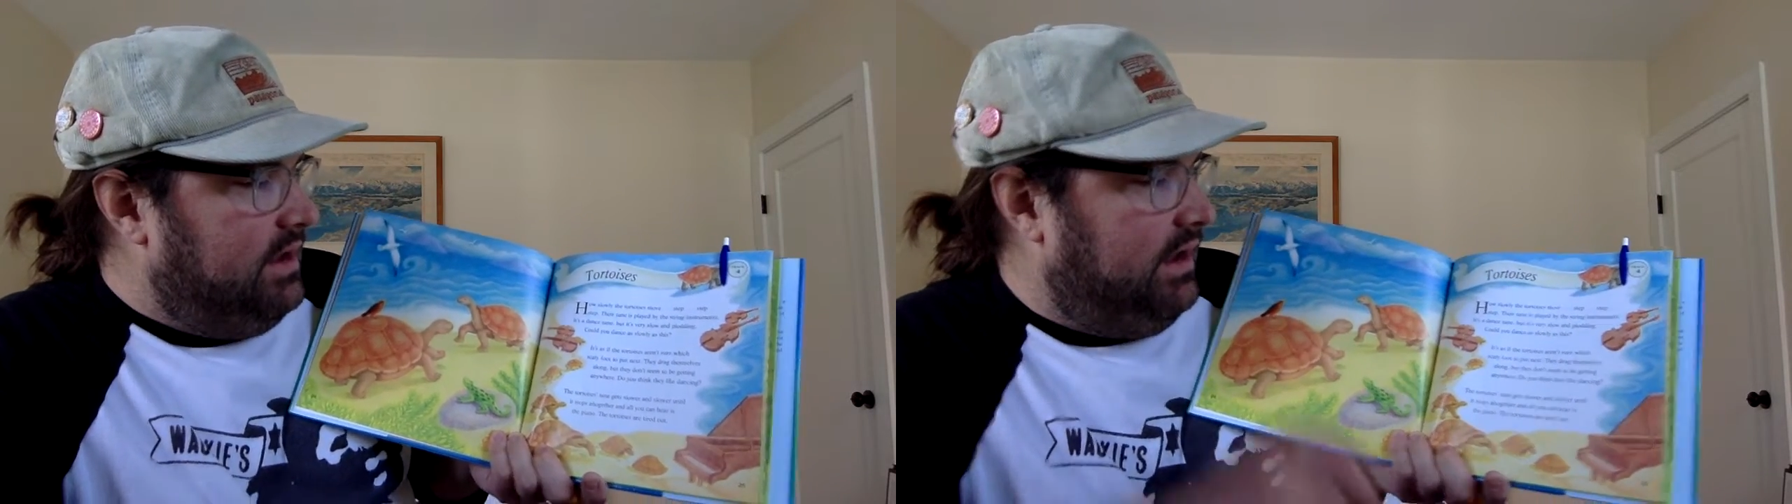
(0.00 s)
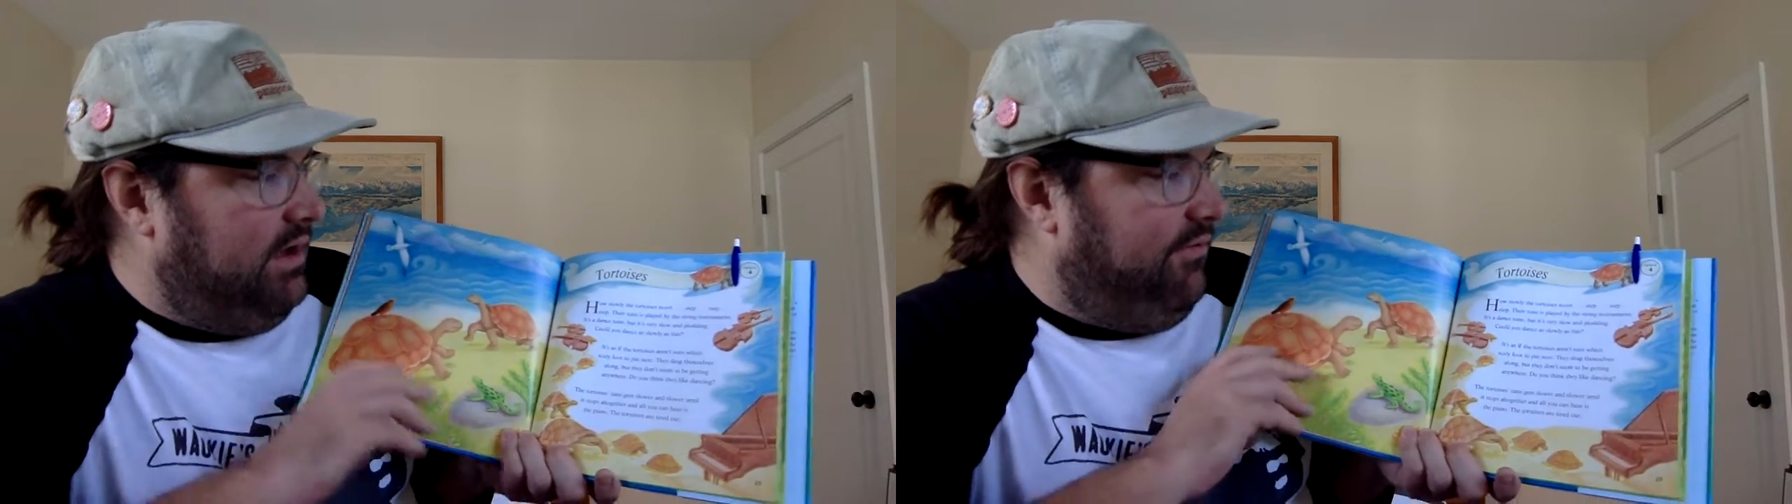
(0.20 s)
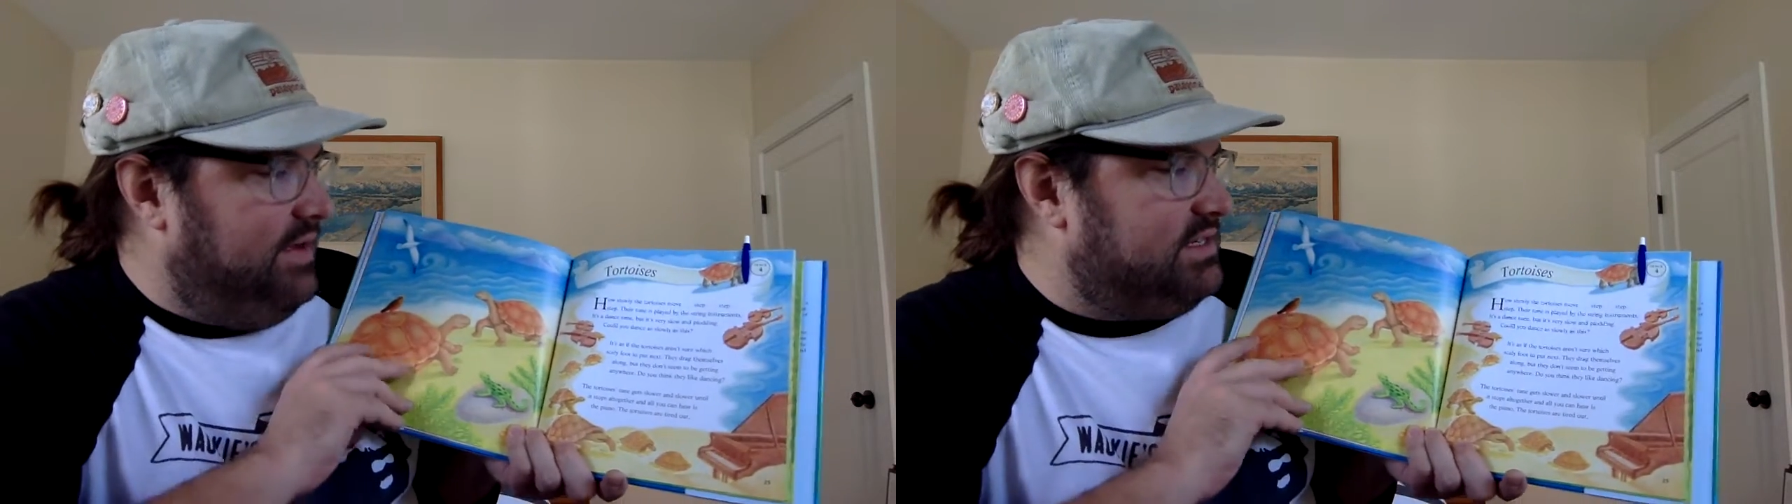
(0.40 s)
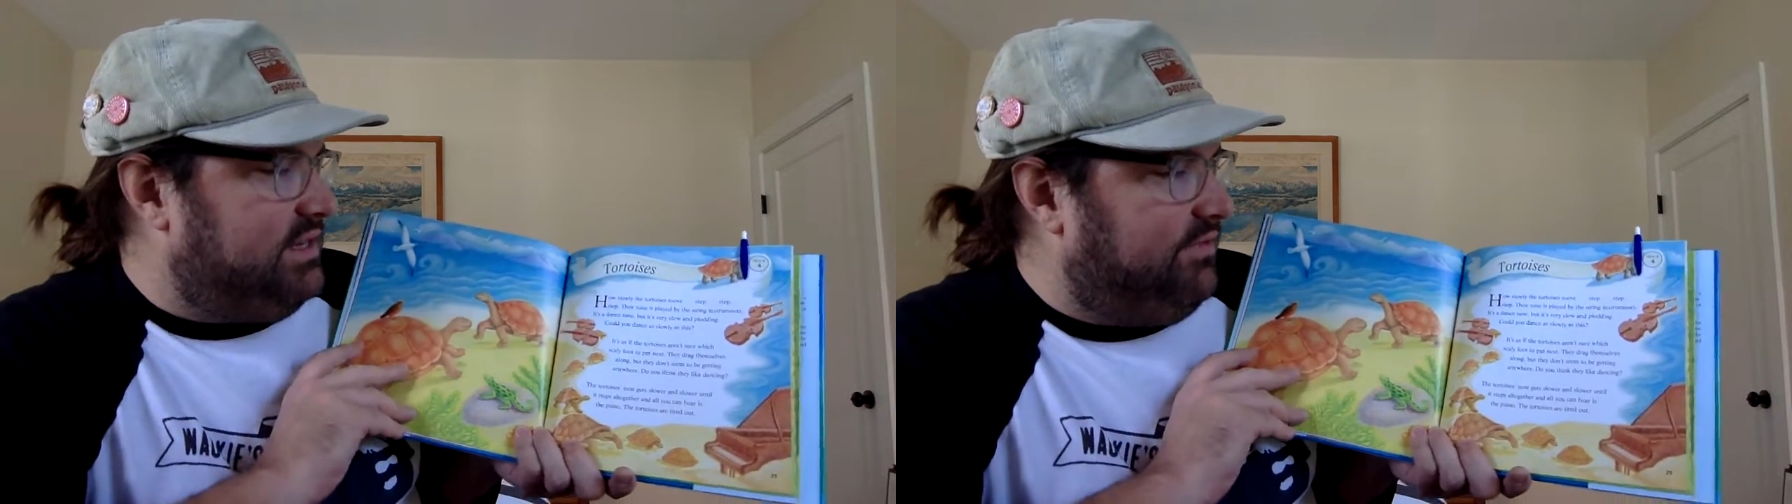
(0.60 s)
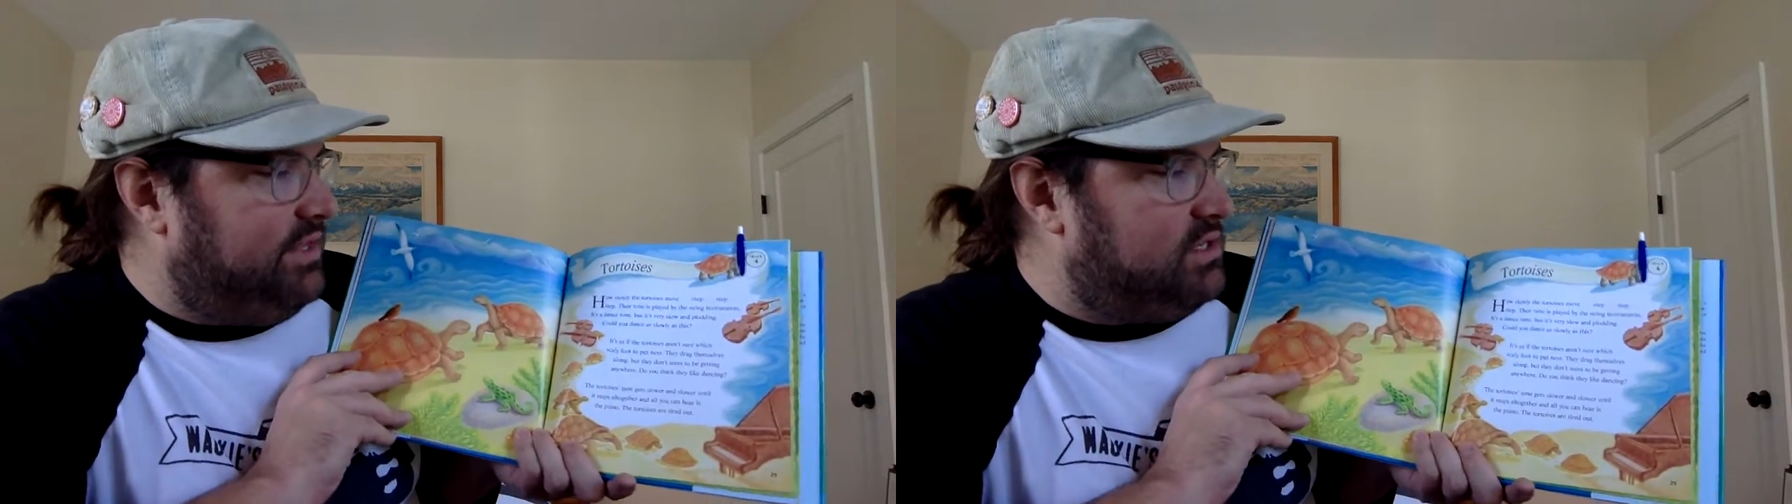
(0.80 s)
As
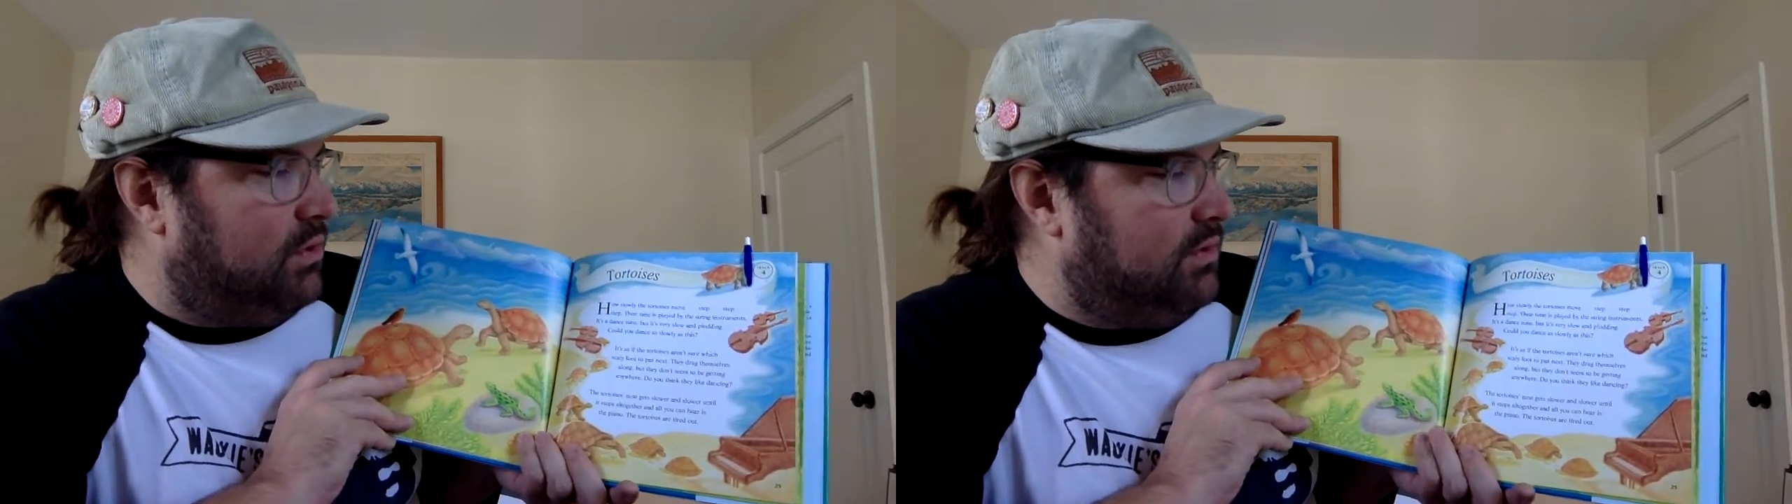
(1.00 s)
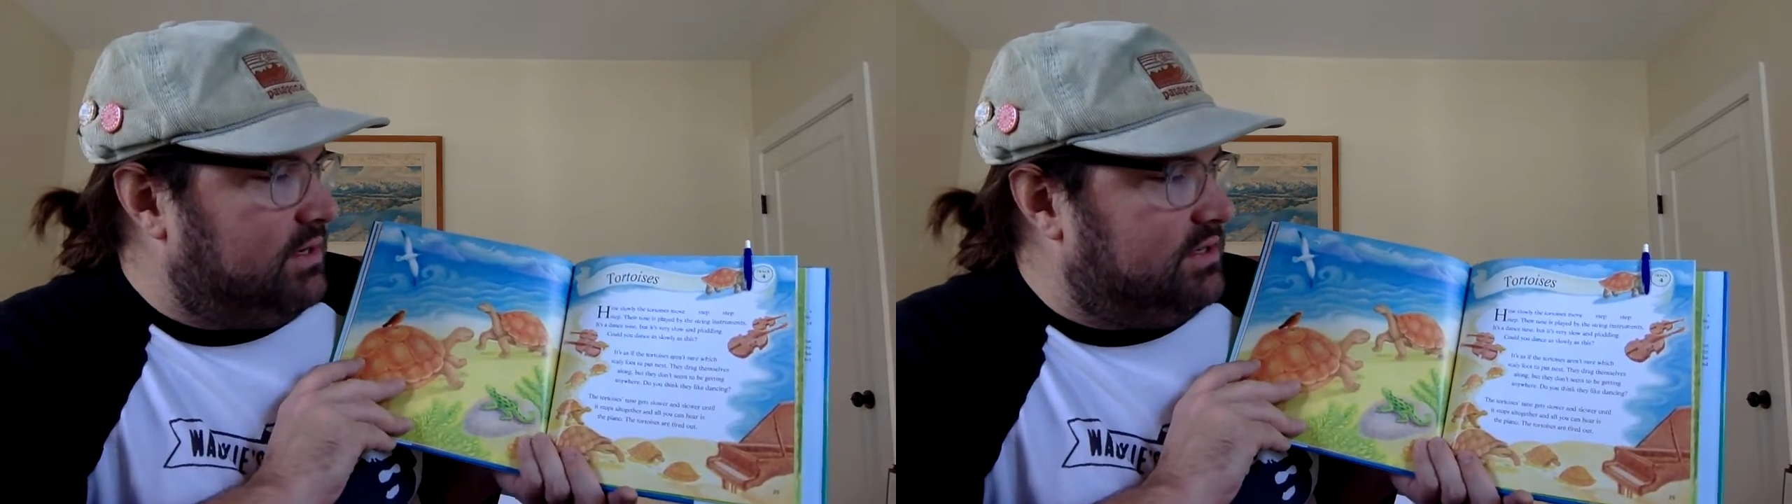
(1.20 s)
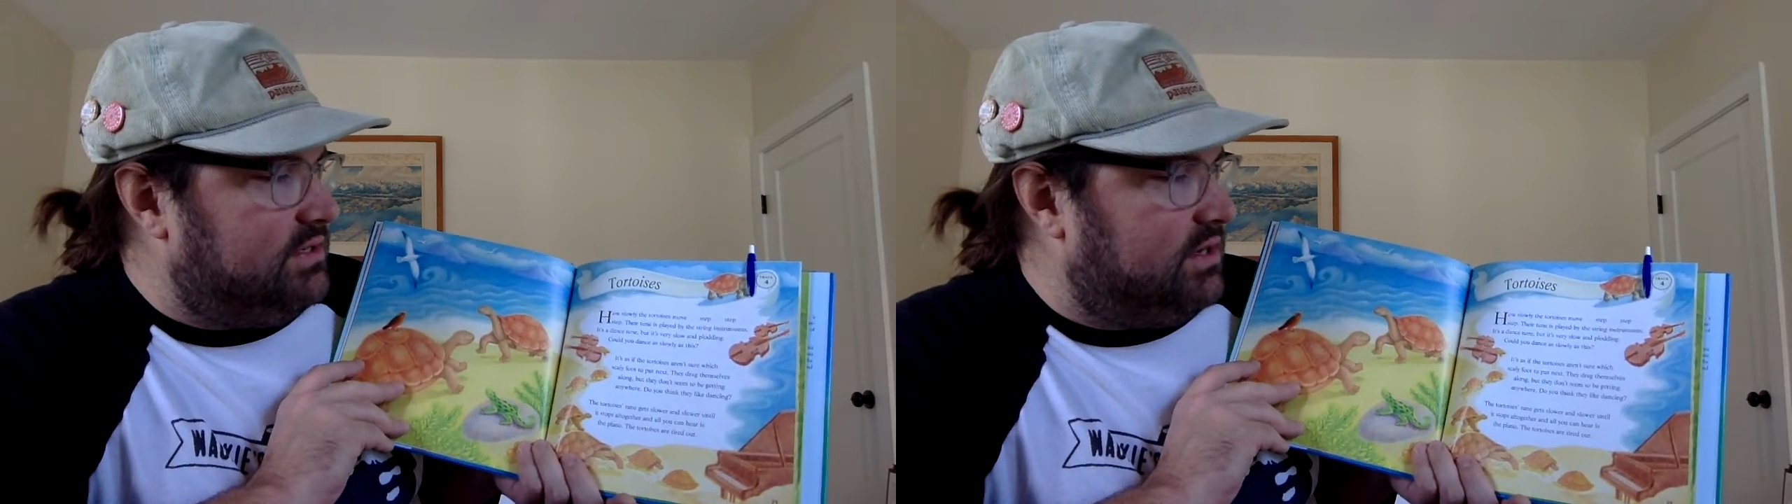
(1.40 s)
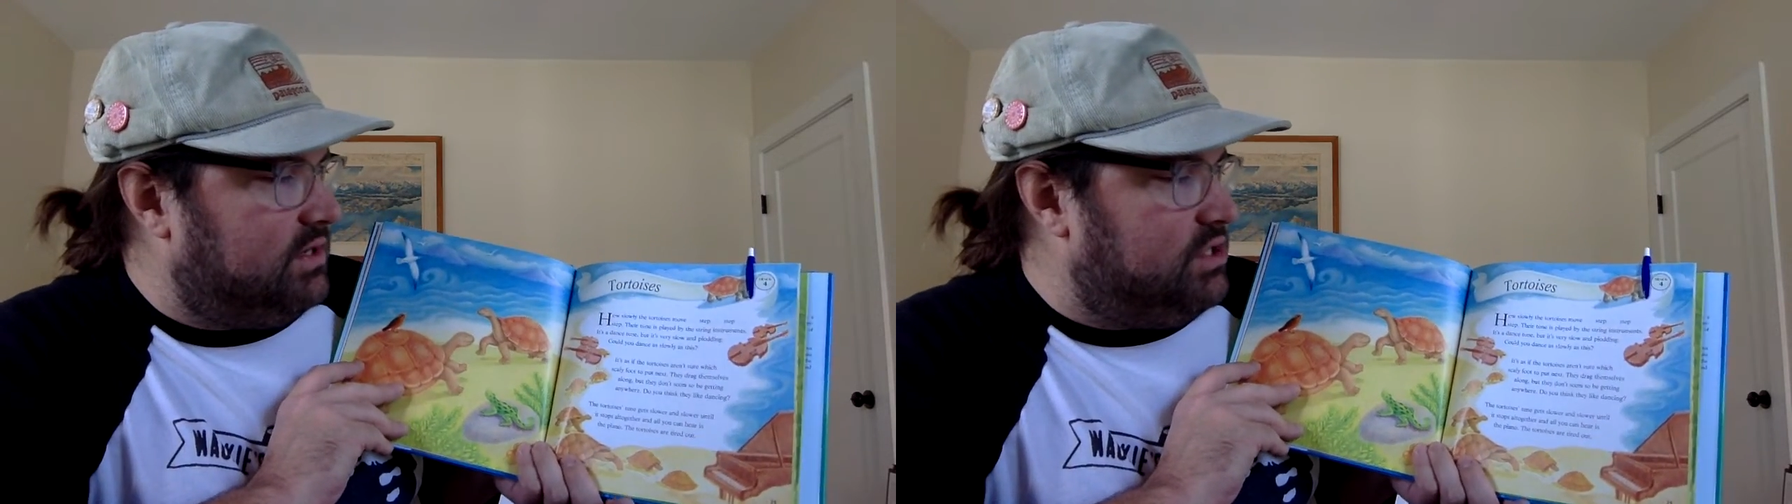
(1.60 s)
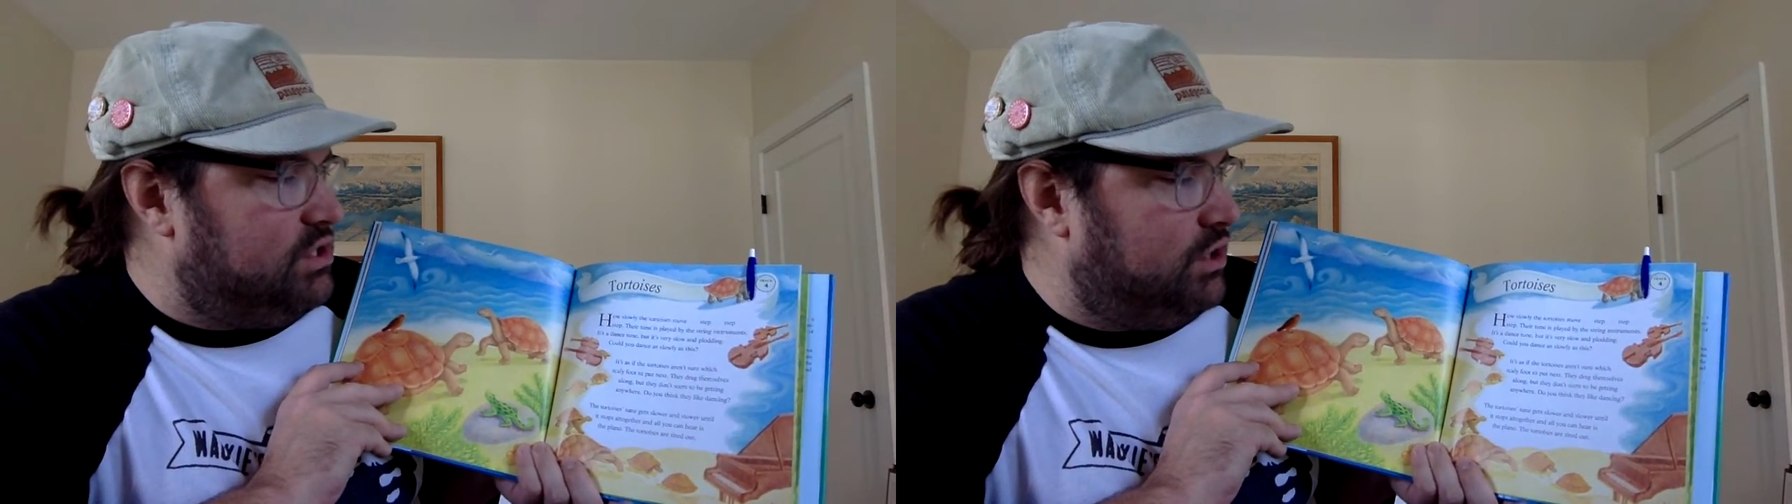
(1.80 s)
if the tortoises
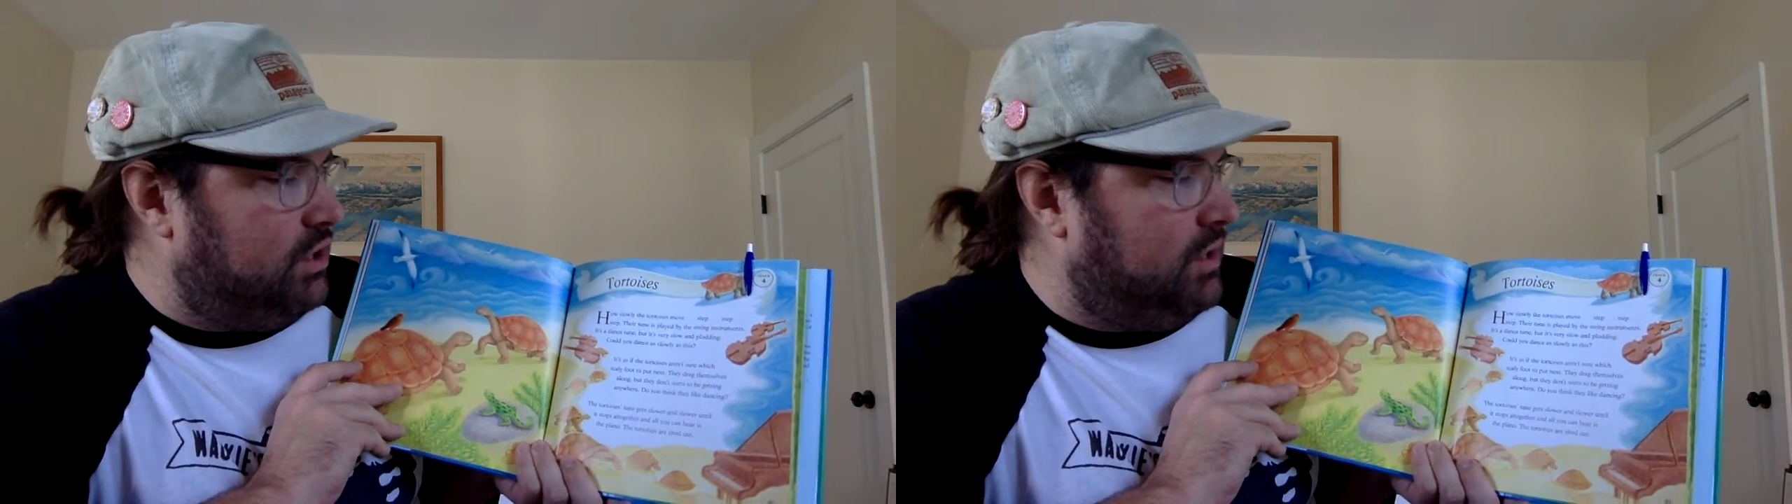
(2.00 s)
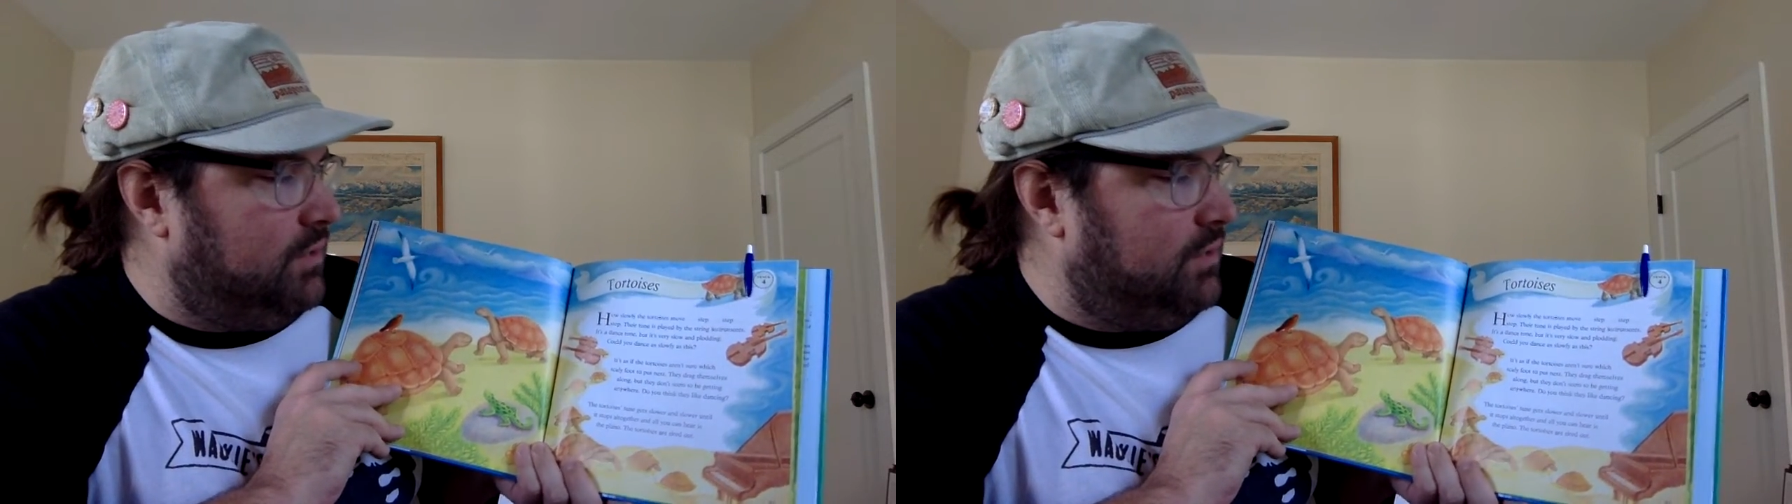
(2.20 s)
aren't sure